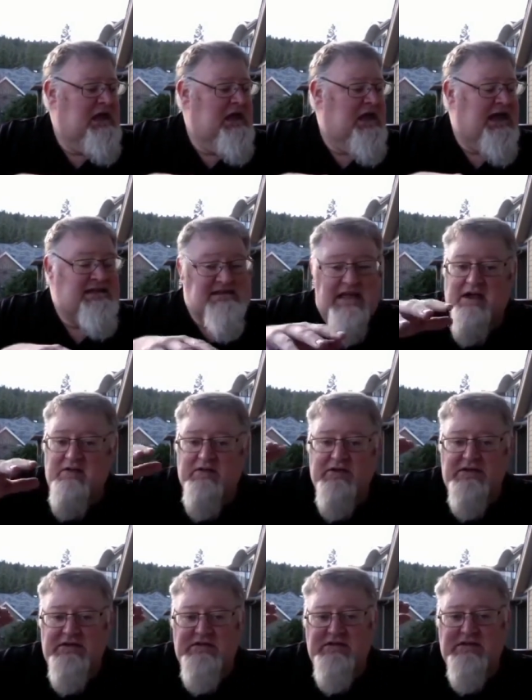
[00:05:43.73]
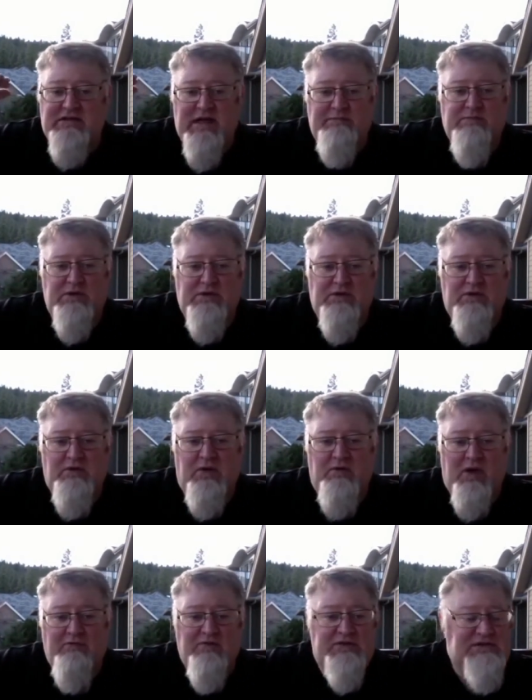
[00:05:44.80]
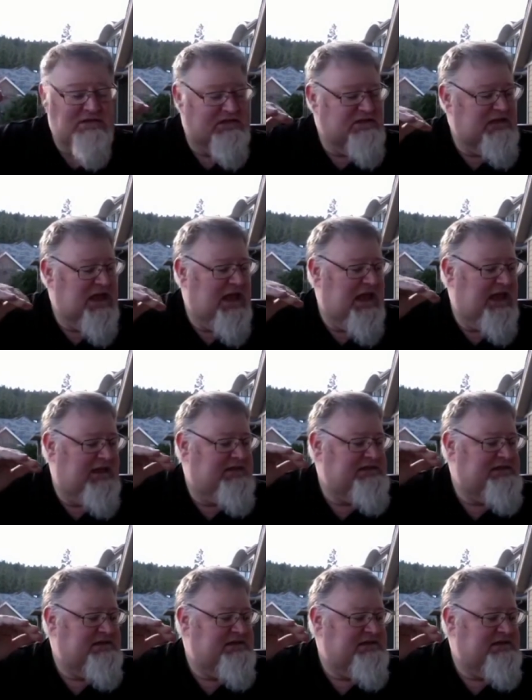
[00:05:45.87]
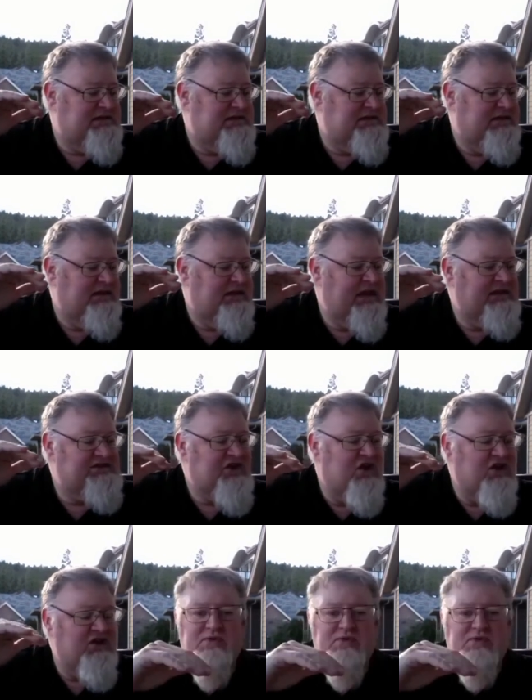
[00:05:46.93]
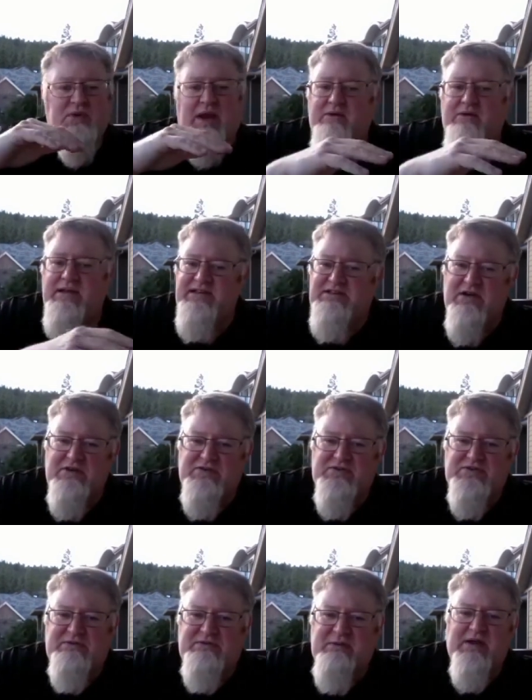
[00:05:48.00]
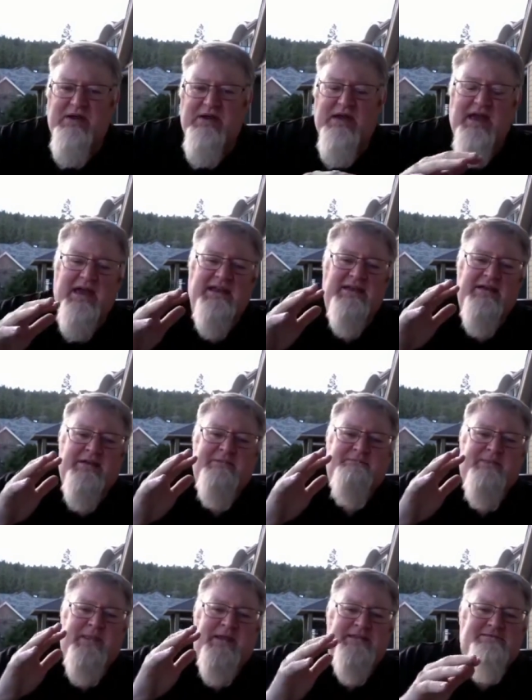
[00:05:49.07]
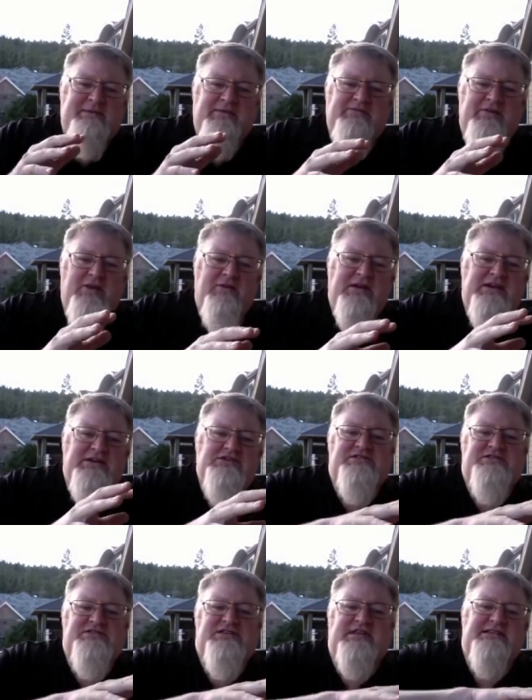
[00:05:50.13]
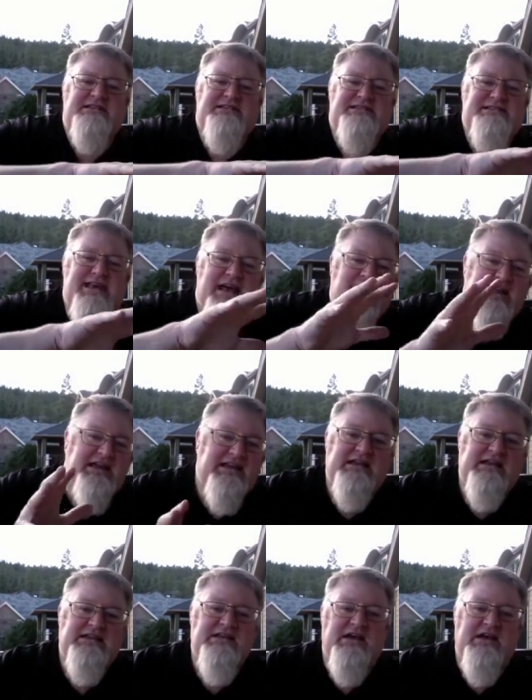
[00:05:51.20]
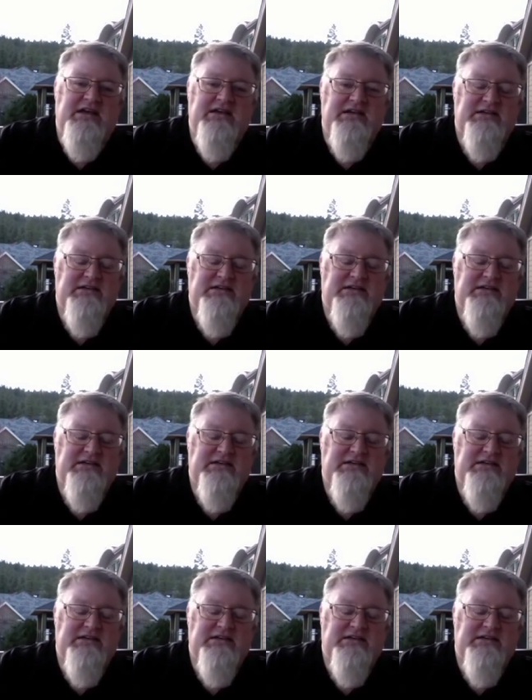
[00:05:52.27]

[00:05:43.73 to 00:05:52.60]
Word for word: as they held the, the temple in reverence. And he has gone through, and now he's gone through Samaria, and it's been a very interesting design that uh,